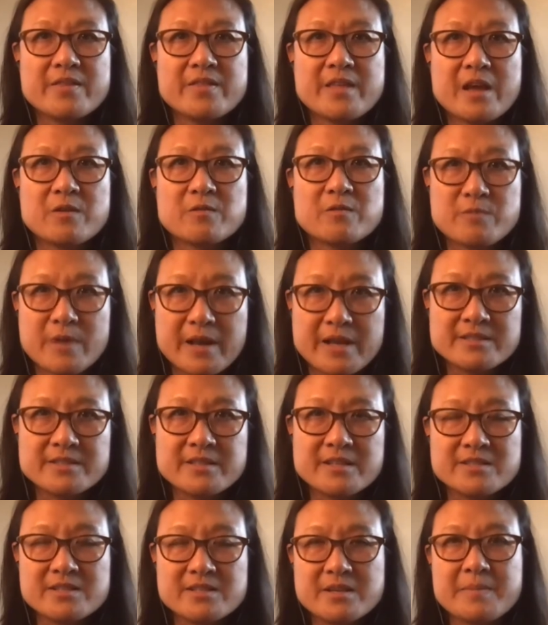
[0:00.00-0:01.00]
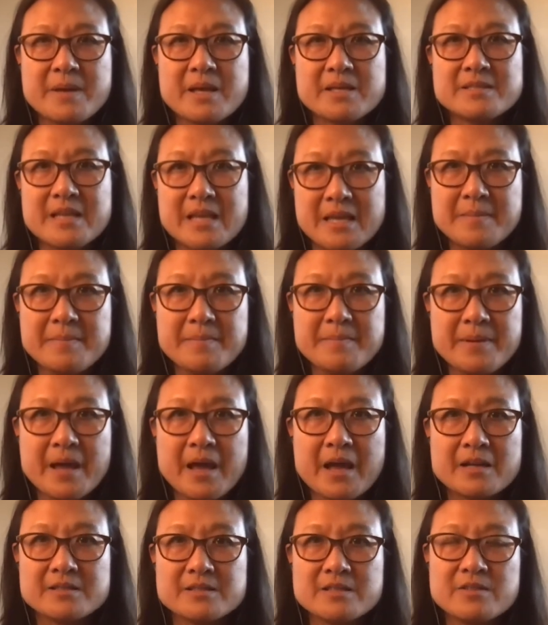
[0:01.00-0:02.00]
that racism has
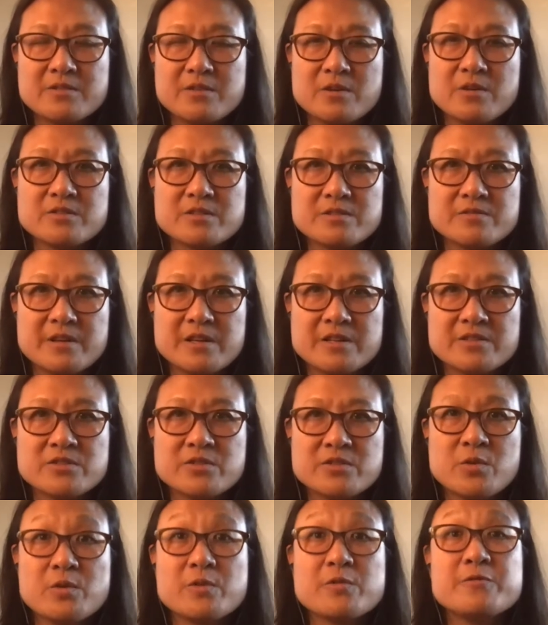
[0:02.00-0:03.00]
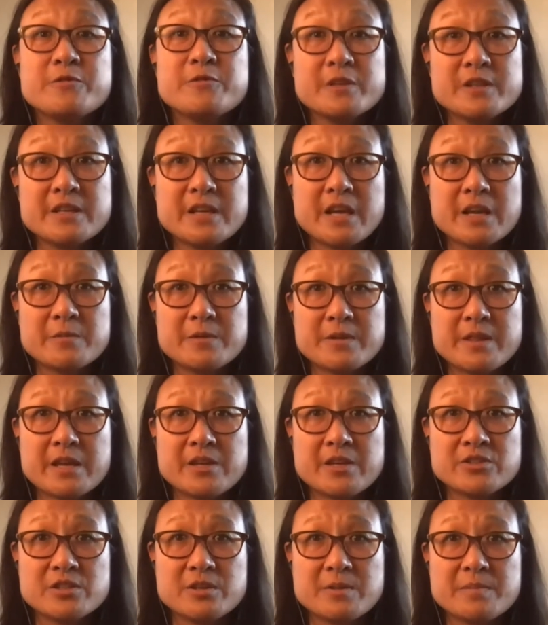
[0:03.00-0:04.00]
impacted those of us who affiliate with
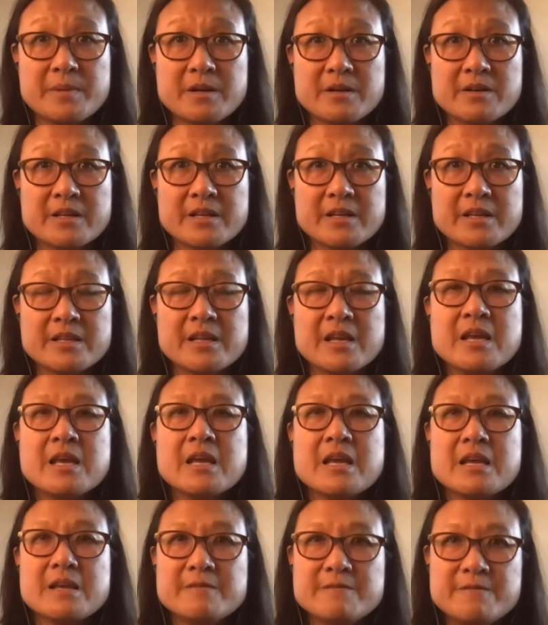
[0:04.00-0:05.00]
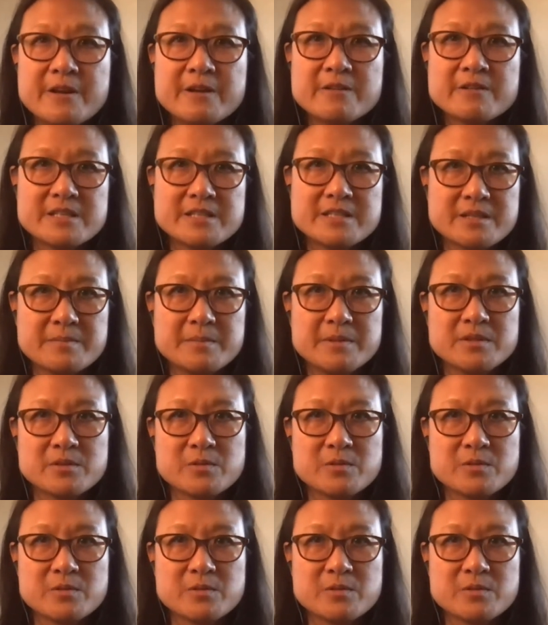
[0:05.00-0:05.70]
Asian American in very similar